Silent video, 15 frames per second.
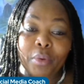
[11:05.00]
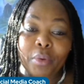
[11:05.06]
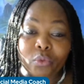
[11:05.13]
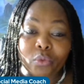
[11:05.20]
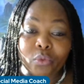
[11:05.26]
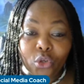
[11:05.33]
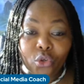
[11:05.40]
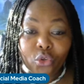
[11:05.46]

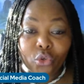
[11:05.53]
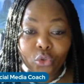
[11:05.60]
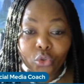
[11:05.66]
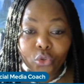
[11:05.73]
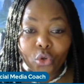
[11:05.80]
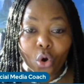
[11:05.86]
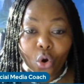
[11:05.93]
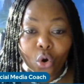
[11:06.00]
But when you
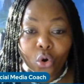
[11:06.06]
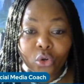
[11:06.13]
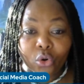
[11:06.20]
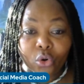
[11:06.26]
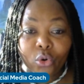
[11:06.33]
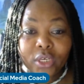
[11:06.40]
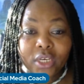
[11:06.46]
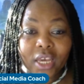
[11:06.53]
use your own
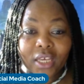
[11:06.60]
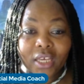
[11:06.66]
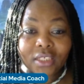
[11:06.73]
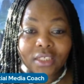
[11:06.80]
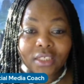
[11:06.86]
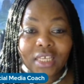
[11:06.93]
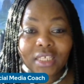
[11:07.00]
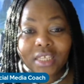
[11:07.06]

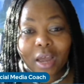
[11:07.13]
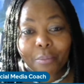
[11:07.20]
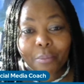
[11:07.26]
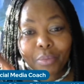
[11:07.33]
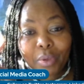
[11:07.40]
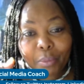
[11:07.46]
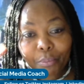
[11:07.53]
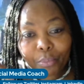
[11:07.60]
audience, these
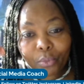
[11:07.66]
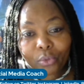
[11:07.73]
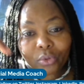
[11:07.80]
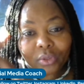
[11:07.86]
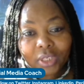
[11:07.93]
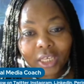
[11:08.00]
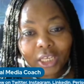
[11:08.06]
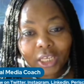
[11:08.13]
are
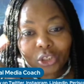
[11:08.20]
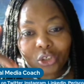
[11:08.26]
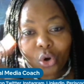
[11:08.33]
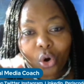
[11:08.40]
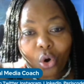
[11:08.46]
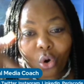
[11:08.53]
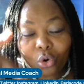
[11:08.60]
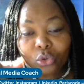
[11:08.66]
people in
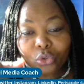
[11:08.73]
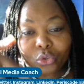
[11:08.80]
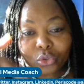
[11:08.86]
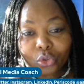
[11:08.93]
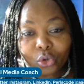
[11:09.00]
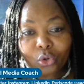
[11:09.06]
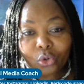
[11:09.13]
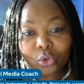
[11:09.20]
your own
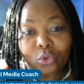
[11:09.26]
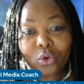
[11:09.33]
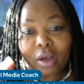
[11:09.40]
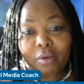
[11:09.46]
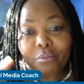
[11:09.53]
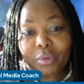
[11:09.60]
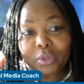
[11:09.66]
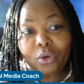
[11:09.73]
circle
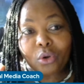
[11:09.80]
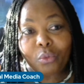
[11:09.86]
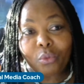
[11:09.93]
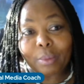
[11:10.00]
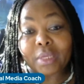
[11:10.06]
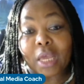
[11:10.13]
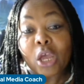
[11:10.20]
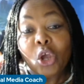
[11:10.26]
who have been on your
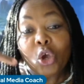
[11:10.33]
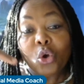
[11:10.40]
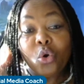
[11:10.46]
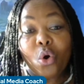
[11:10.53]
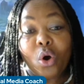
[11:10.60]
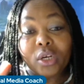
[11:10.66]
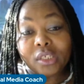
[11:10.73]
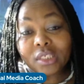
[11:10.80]
website,
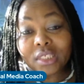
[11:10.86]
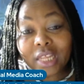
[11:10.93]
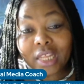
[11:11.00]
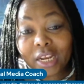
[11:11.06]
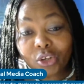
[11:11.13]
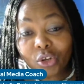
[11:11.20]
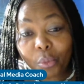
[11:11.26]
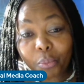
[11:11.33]
who
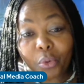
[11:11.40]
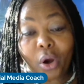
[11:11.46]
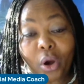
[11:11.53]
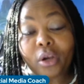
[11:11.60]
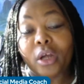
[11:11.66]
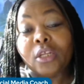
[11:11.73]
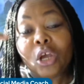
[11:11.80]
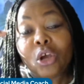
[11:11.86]
understand your
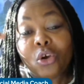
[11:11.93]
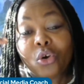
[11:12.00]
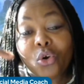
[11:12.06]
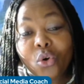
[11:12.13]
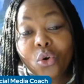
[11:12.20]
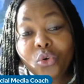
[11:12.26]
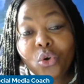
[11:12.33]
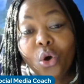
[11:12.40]
product,
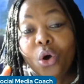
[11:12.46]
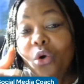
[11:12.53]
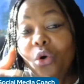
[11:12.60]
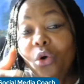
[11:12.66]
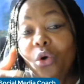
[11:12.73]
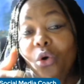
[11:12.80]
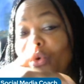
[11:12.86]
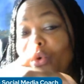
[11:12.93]
who know
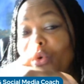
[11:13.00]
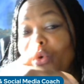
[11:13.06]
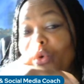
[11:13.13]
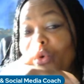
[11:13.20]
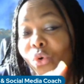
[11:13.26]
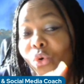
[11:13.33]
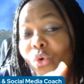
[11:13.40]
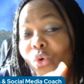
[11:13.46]
who you
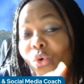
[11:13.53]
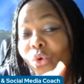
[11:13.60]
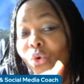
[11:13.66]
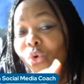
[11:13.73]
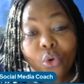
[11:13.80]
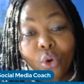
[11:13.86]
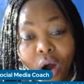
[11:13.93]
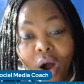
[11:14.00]
are,
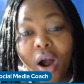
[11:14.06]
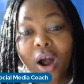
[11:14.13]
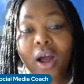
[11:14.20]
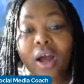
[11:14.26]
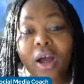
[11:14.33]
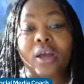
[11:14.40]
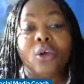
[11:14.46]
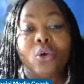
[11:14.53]
who are
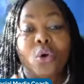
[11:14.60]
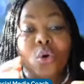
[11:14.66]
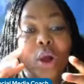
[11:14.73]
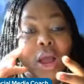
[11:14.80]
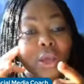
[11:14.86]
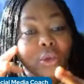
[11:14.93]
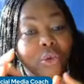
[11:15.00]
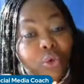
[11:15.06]
users of
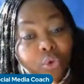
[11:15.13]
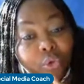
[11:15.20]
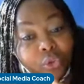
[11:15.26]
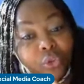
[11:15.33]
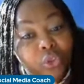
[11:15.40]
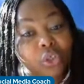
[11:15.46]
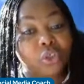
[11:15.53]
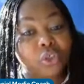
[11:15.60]
your product.